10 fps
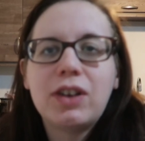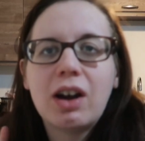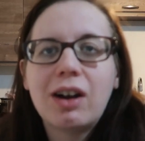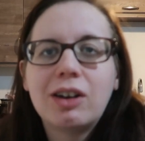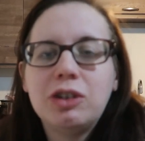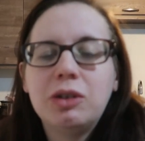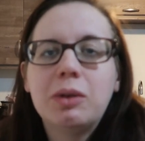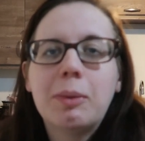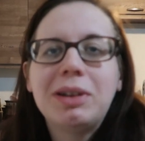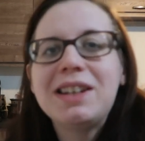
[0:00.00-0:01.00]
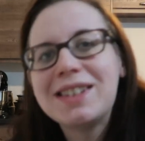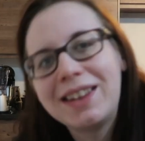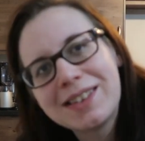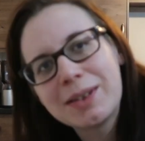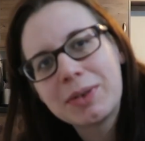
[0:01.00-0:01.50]
And if you are new, please
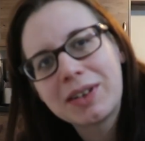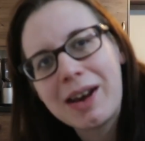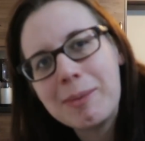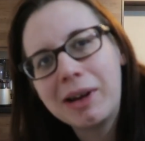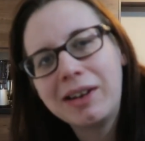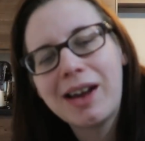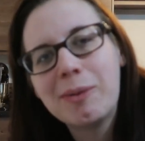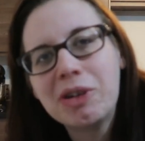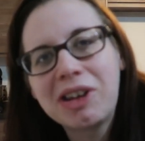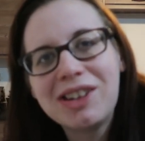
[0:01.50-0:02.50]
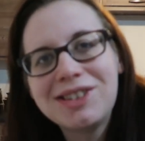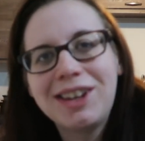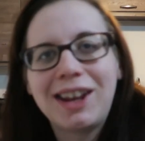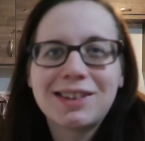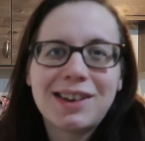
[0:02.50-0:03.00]
hit the subscribe button and we'll catch
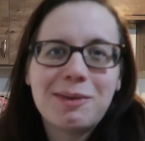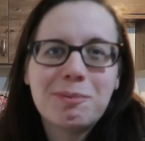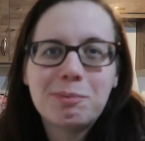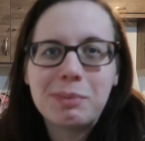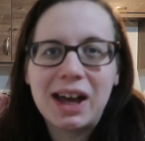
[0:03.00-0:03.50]
you the next time.